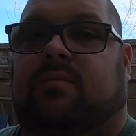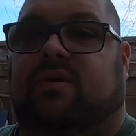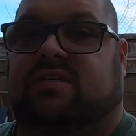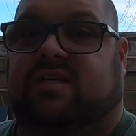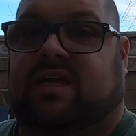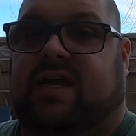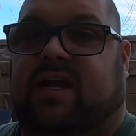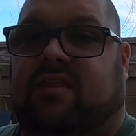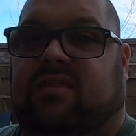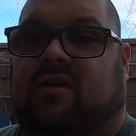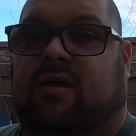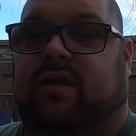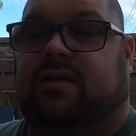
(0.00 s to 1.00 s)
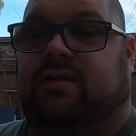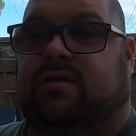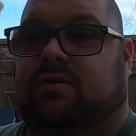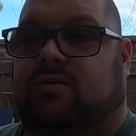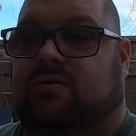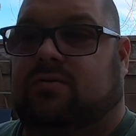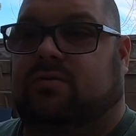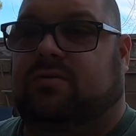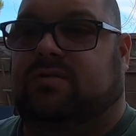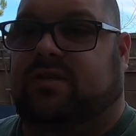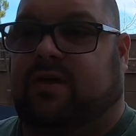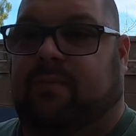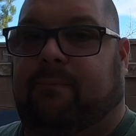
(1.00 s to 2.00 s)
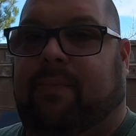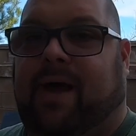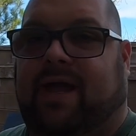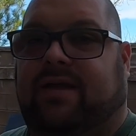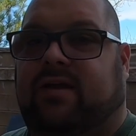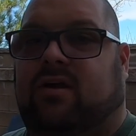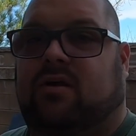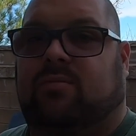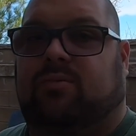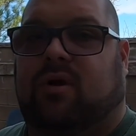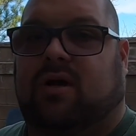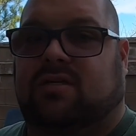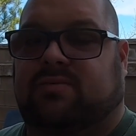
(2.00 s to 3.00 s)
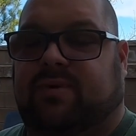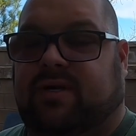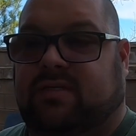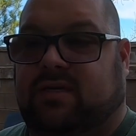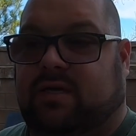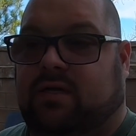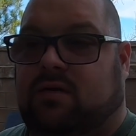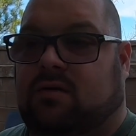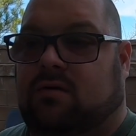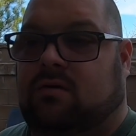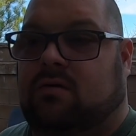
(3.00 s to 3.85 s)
But today I thought I'd do some backyard prospecting